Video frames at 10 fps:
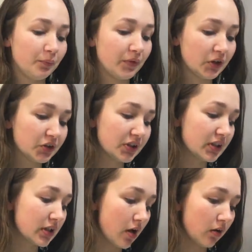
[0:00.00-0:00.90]

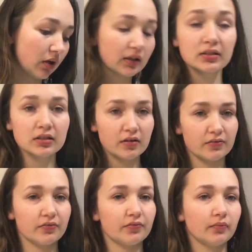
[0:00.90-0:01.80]
there's a lot of stuff,
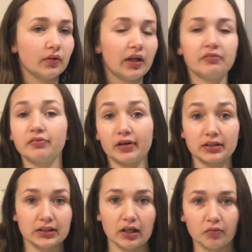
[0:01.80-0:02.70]
like fun
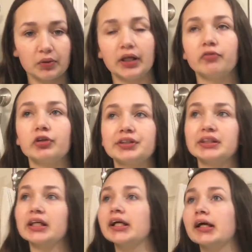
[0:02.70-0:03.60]
stuff planned for
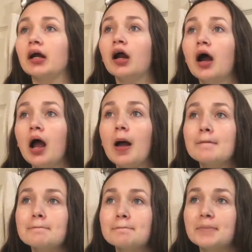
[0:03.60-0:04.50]
today,
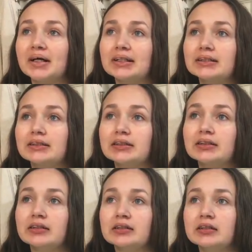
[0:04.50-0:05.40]
but
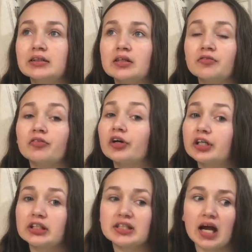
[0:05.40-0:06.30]

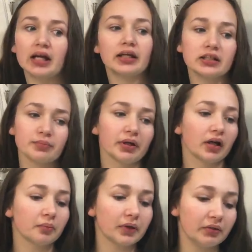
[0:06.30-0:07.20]
first I need to pick
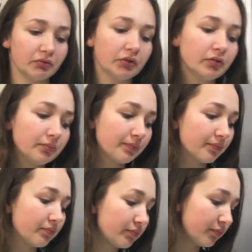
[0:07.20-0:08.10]
up my room,
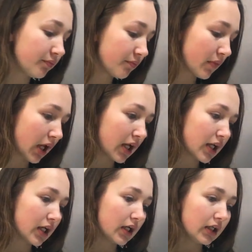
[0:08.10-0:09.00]

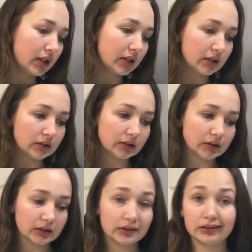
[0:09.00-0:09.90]
and
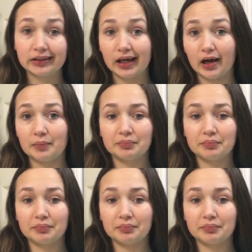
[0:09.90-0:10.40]
yeah,